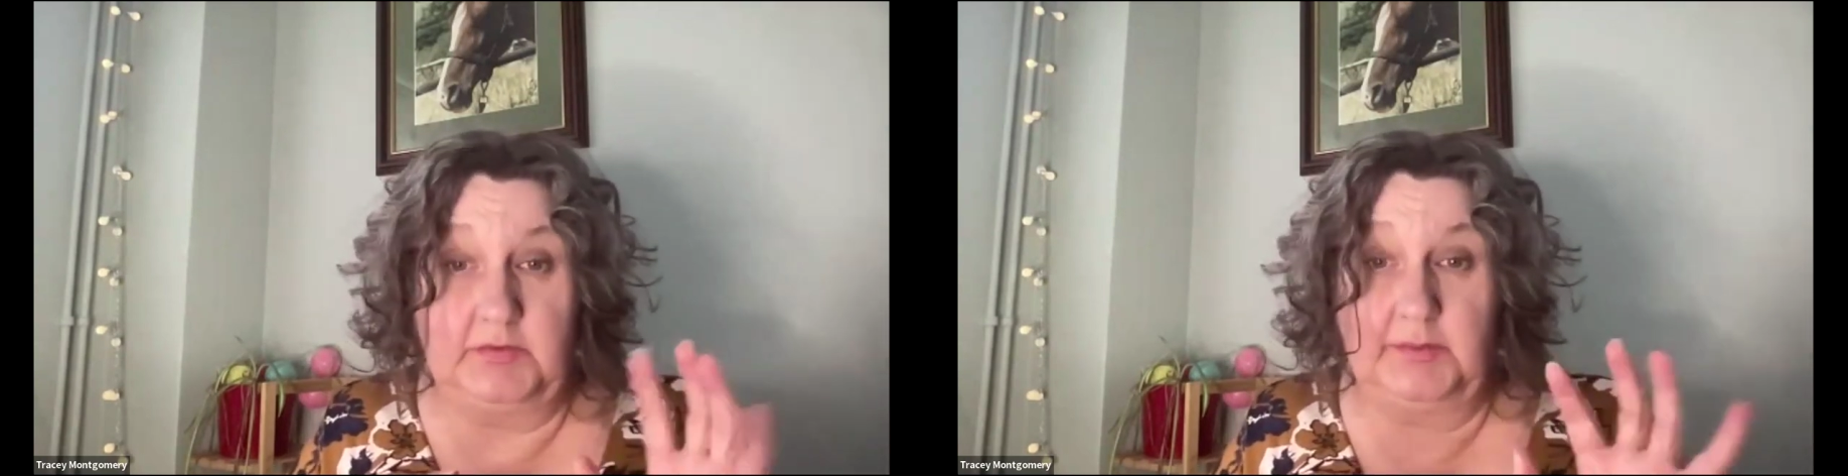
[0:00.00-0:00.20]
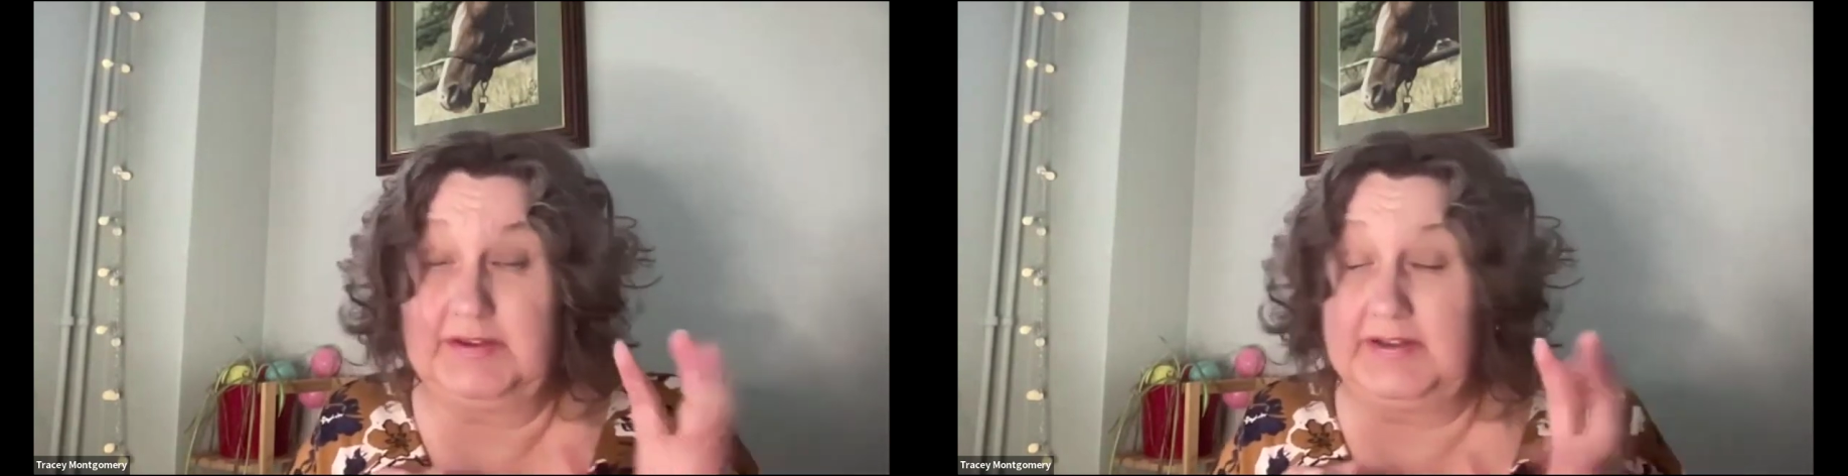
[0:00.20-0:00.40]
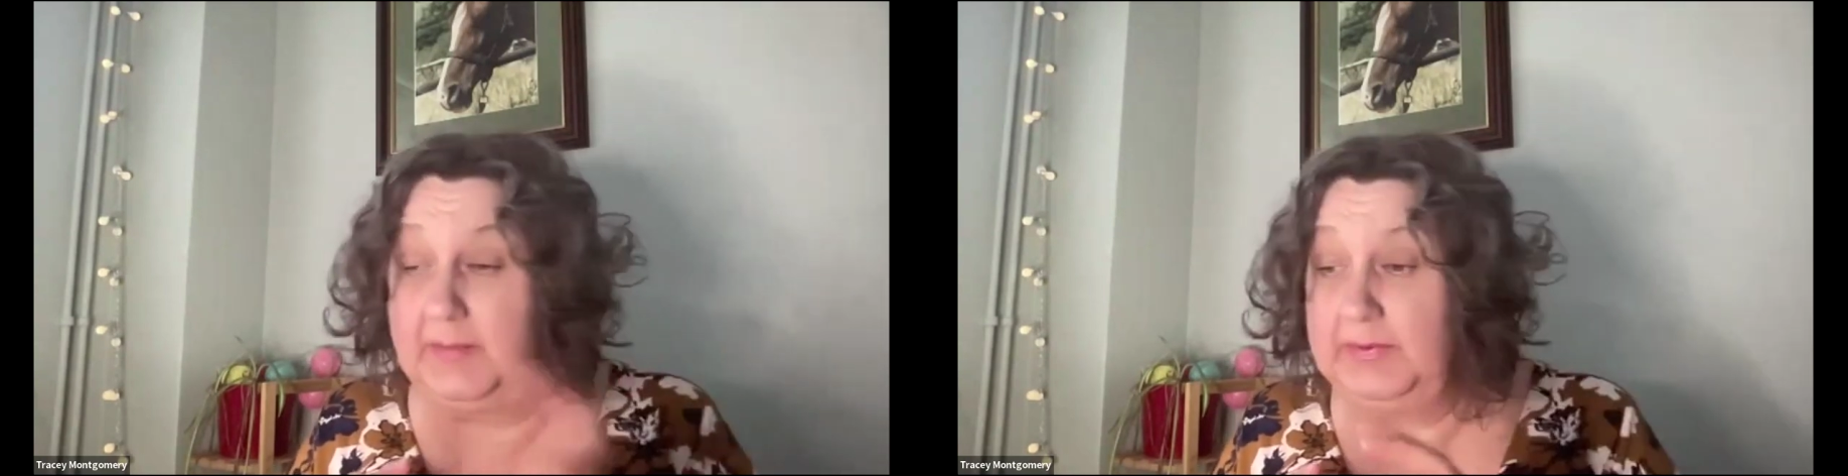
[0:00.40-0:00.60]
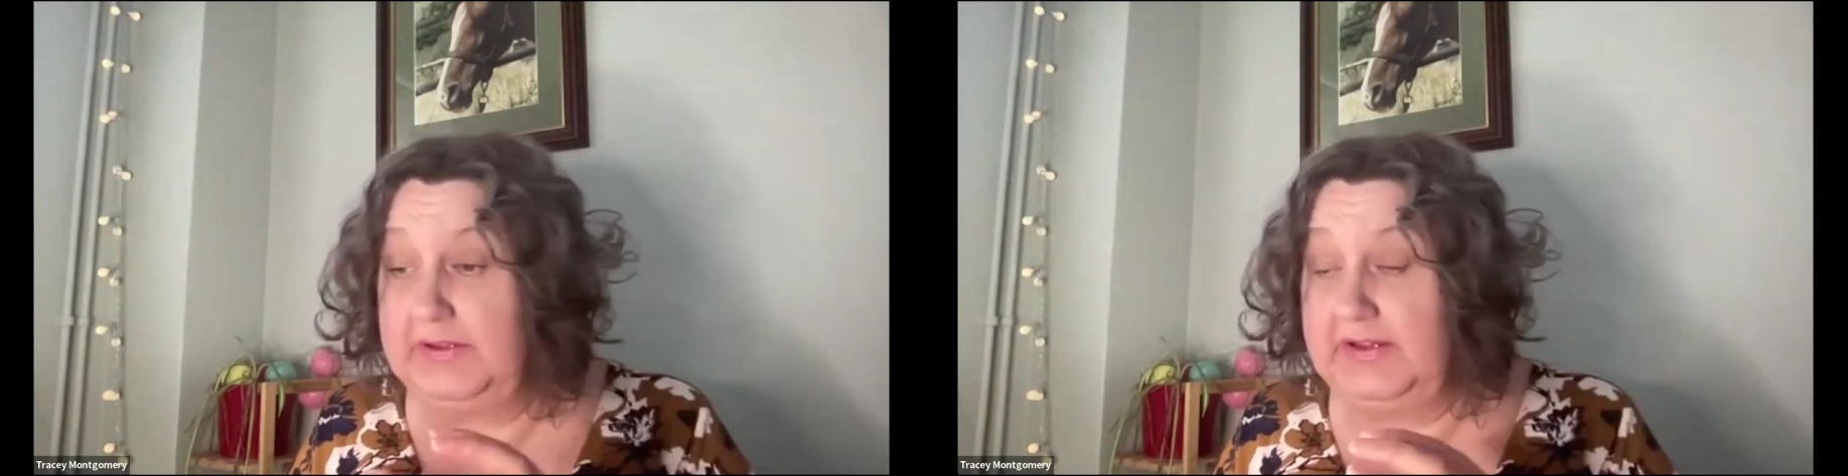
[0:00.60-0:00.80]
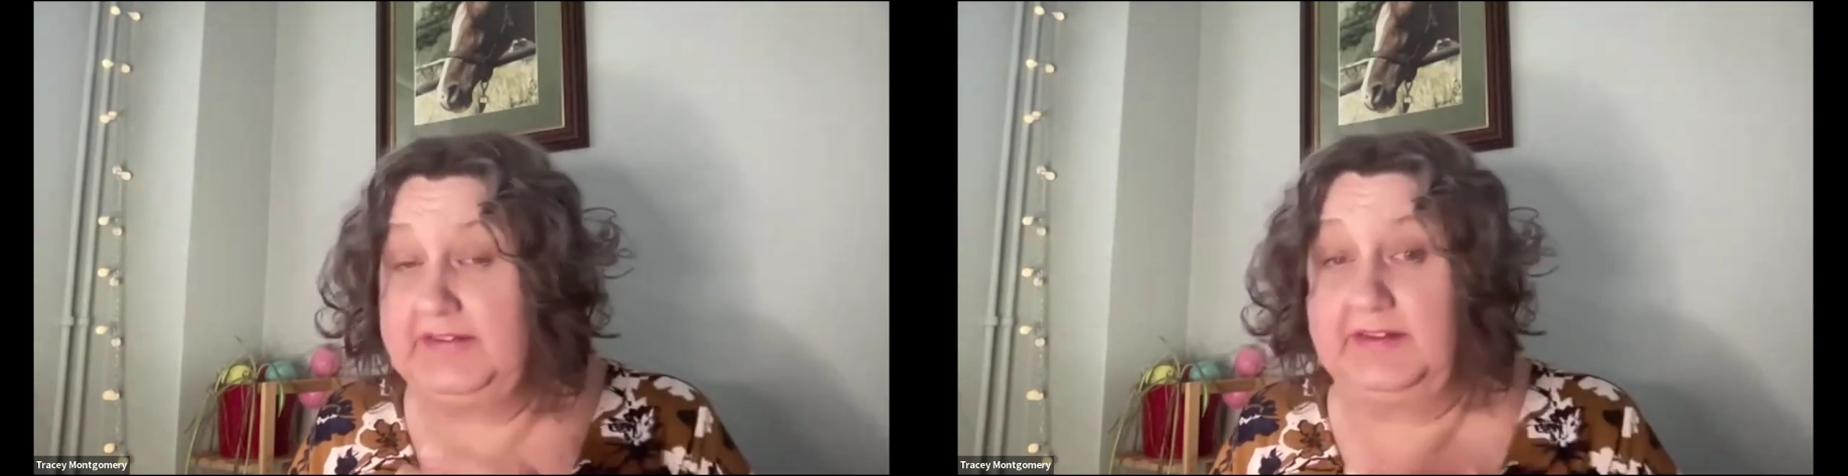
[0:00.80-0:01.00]
so it can happen
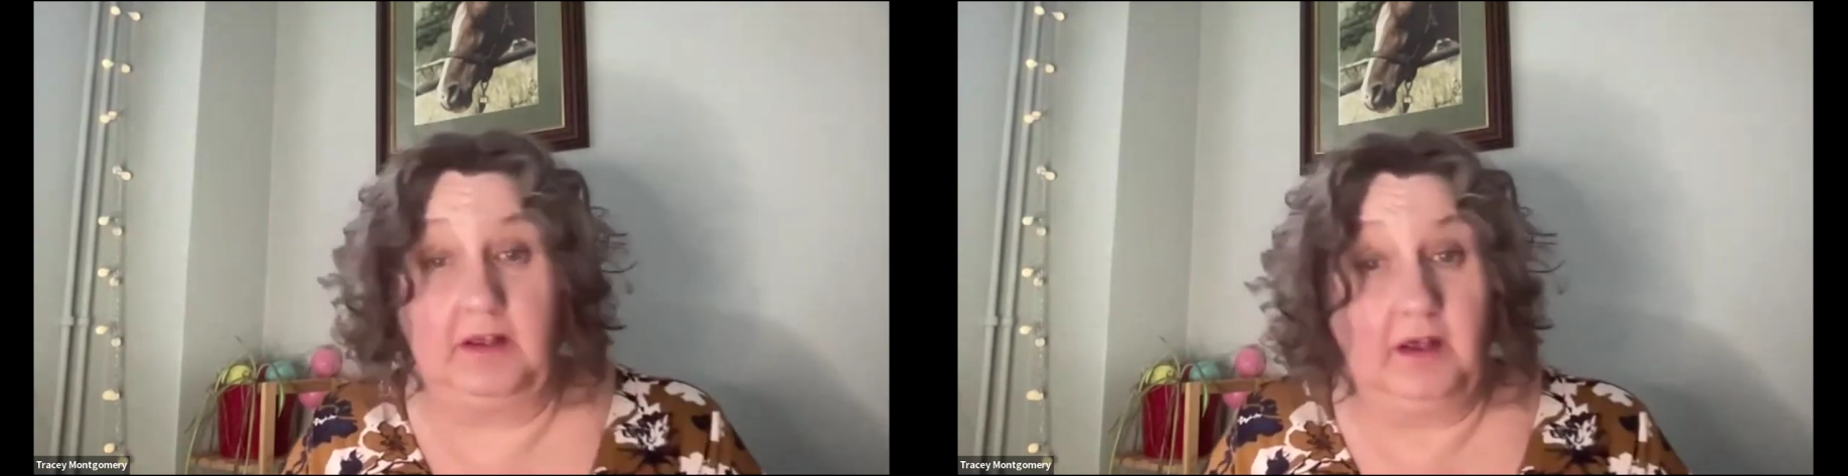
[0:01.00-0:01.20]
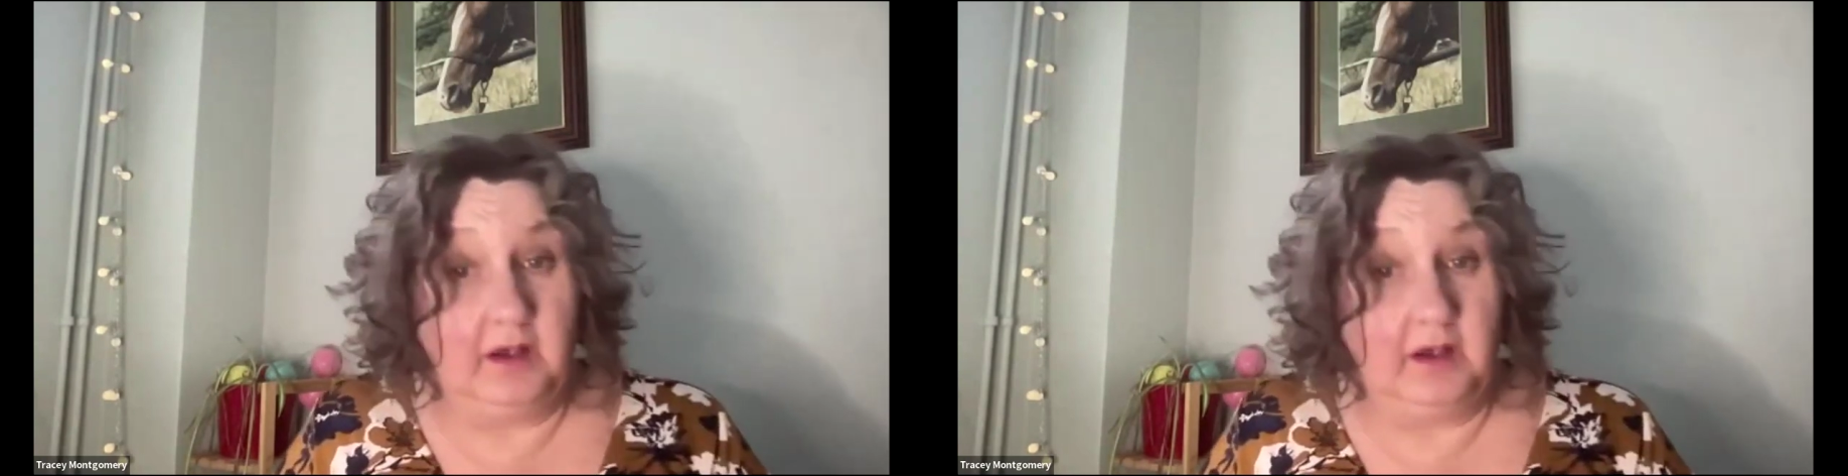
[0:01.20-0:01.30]
later.